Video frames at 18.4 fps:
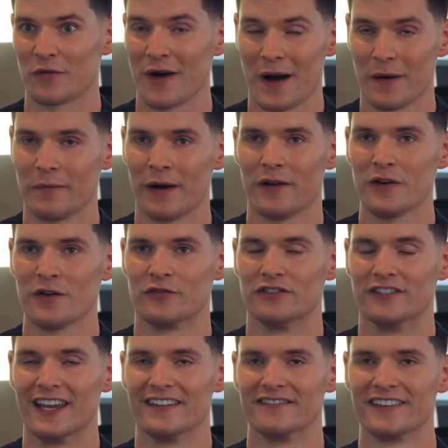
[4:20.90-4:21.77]
how about those
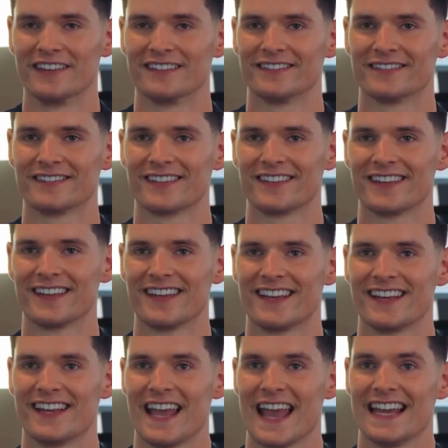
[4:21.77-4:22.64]
savings?
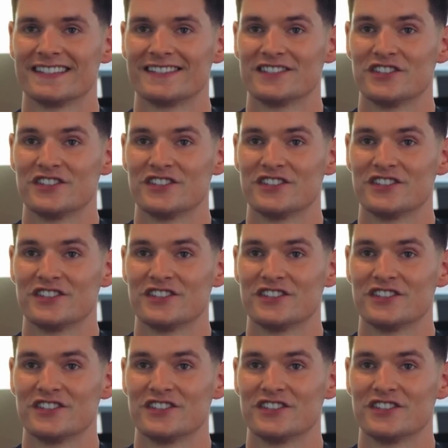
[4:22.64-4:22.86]
Has